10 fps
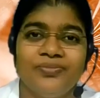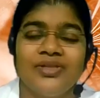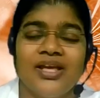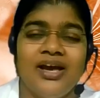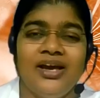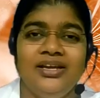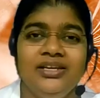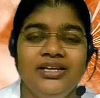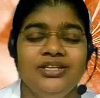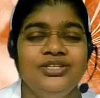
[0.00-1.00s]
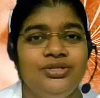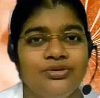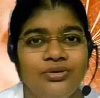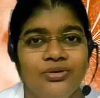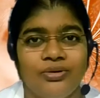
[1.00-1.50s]
I need to
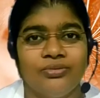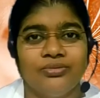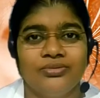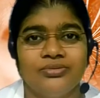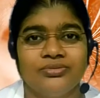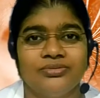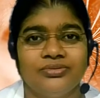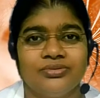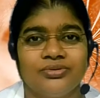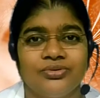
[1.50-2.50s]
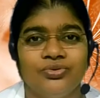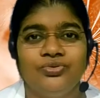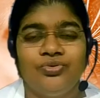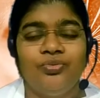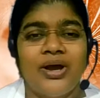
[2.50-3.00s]
go through
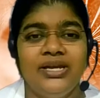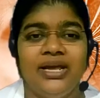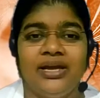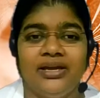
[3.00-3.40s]
one day.